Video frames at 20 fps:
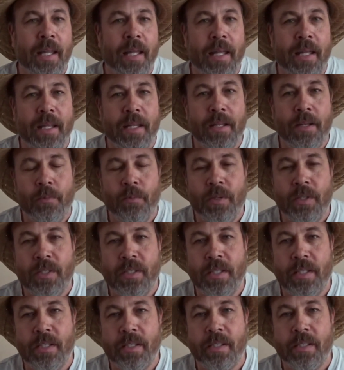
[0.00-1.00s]
And it
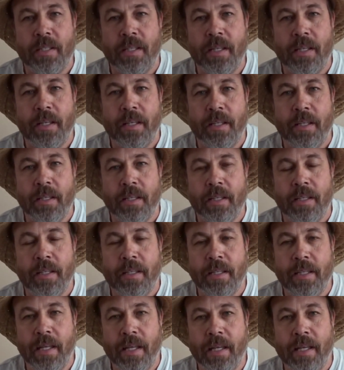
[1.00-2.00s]
was this
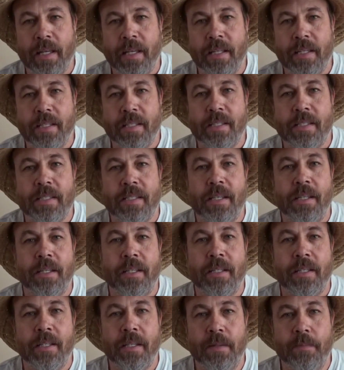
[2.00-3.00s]
guy and his son
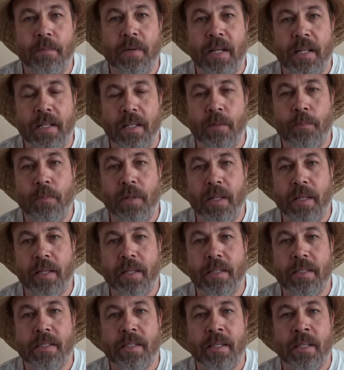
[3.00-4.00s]
that ran the
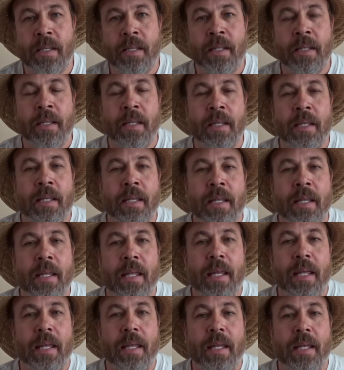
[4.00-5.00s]
place,
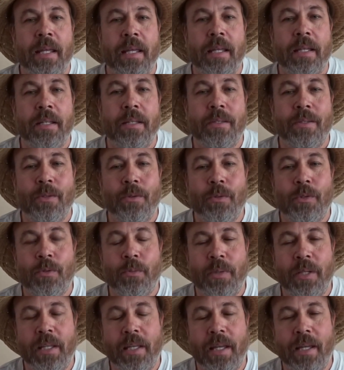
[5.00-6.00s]
and as soon as
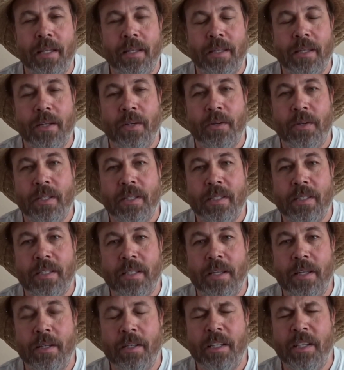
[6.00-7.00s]
we got there, his
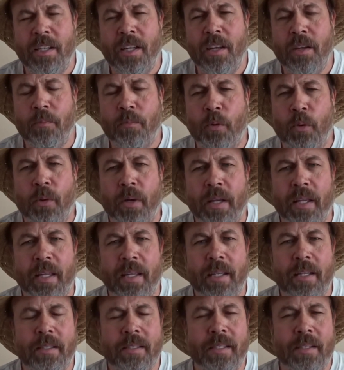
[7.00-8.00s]
son, young boy,
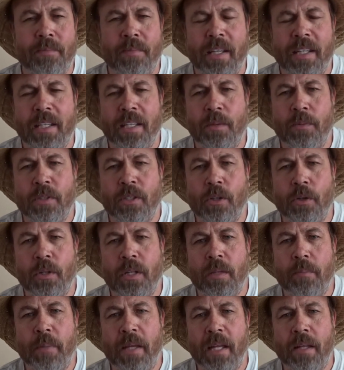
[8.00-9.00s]
he seemed like he was
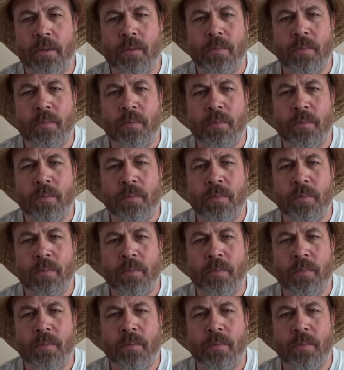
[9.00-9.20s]
only about